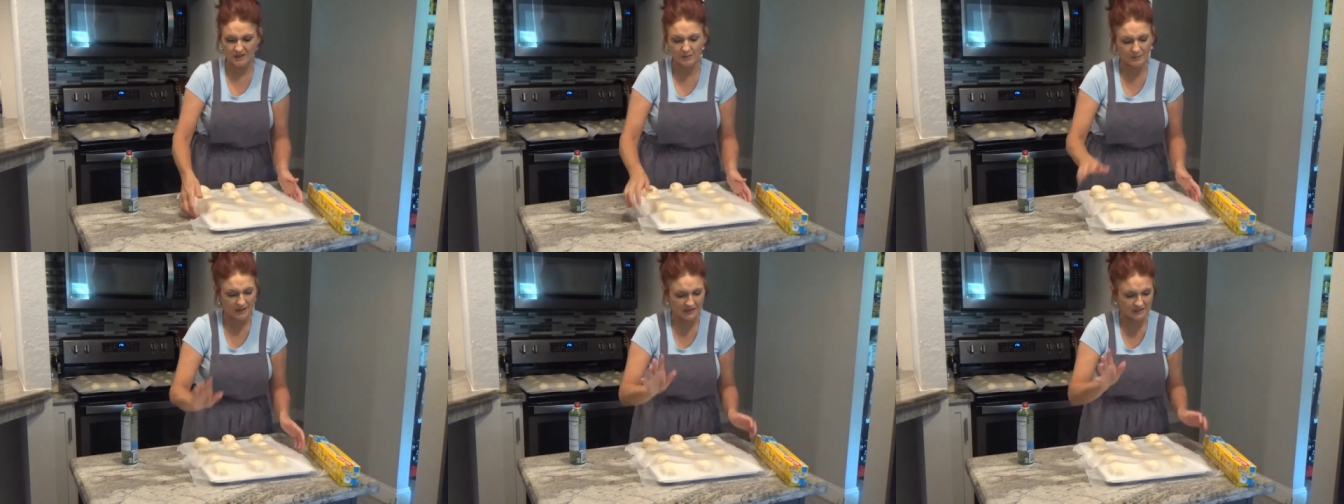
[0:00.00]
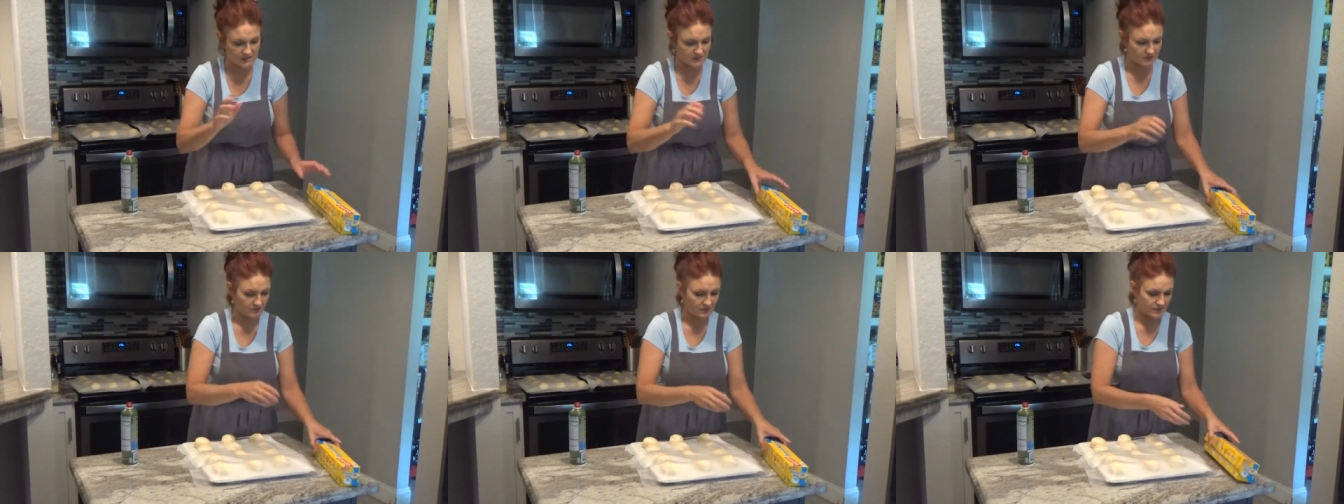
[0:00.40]
I just
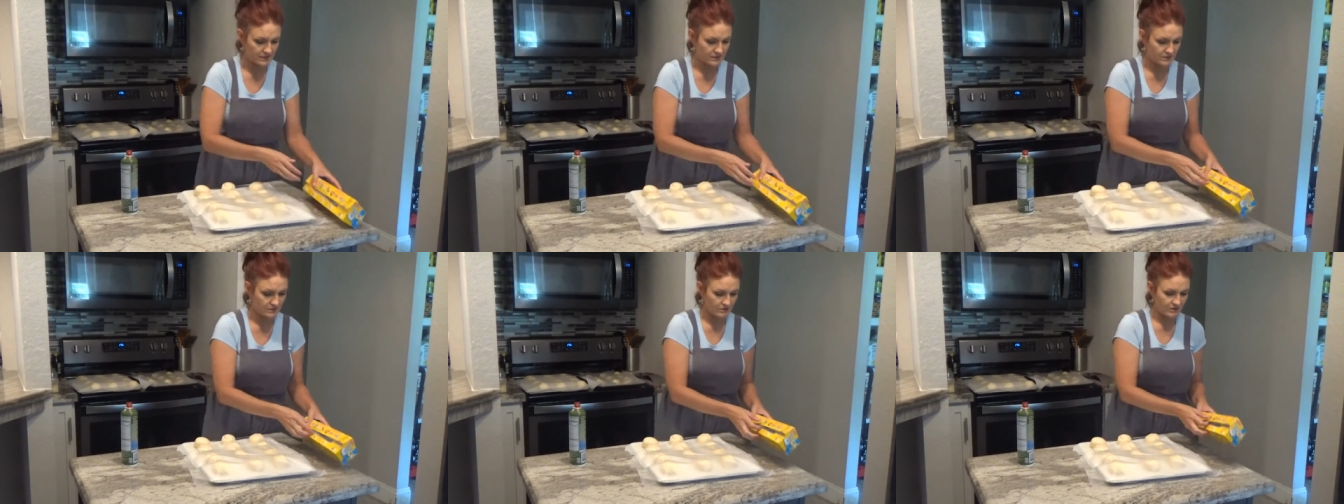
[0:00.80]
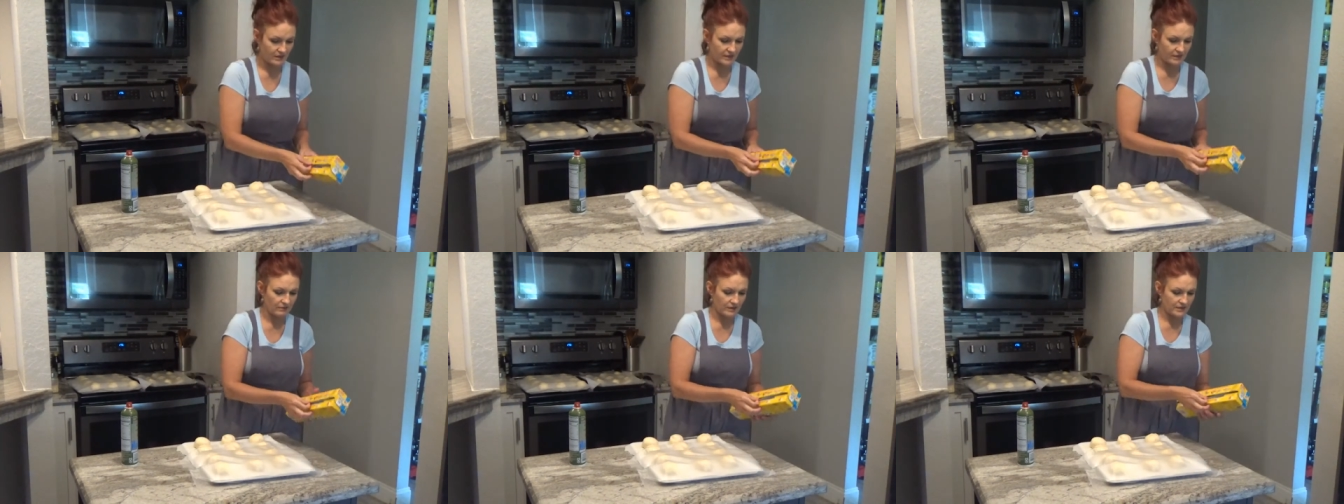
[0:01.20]
don't like to do that. I
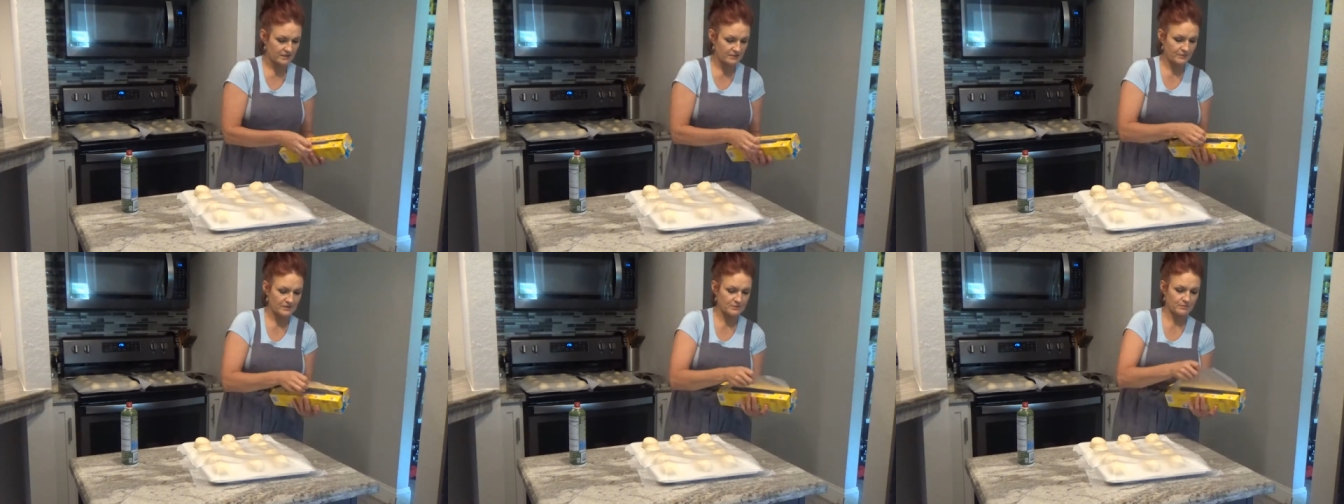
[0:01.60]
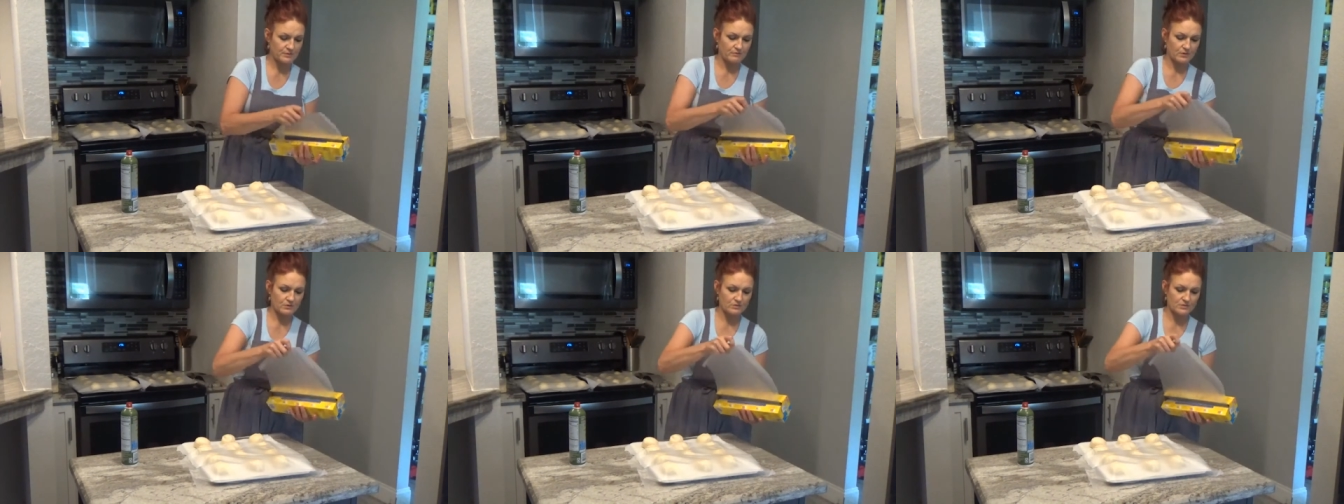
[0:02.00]
don't like too much
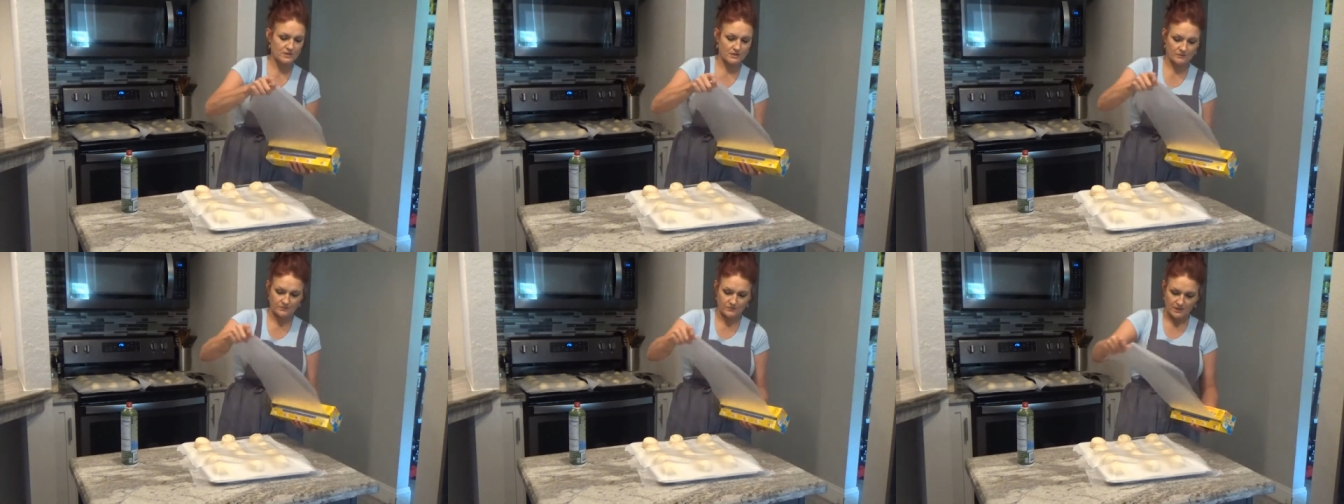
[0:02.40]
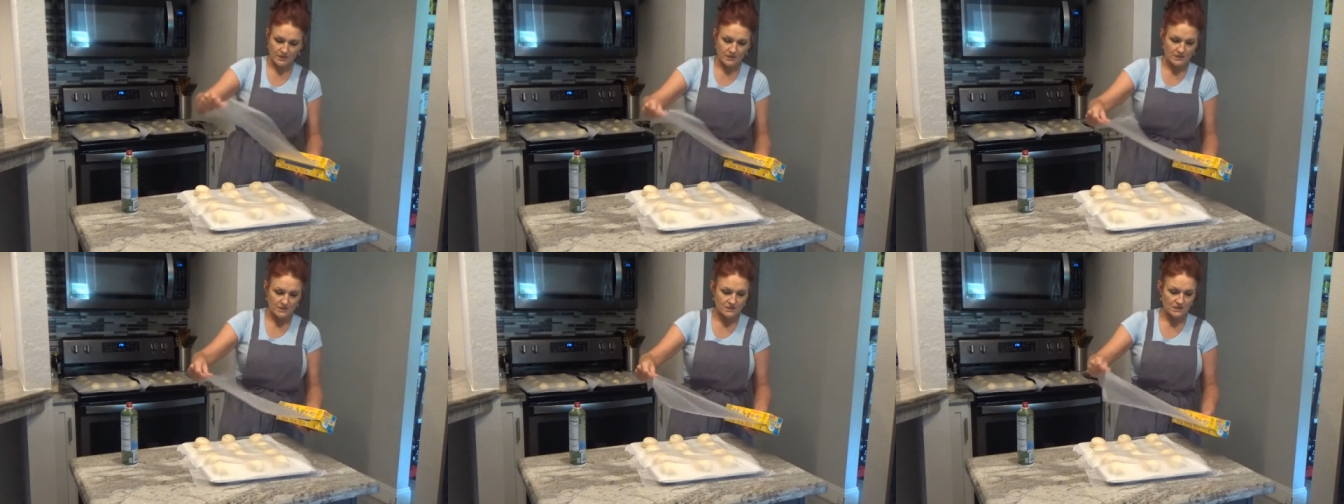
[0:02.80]

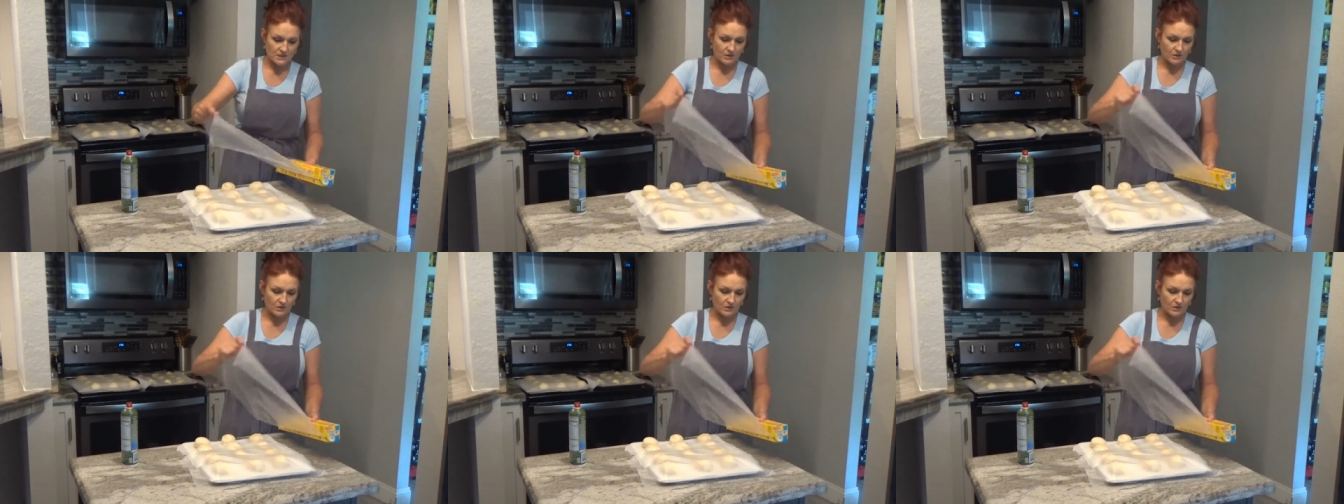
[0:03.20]
chemicals. So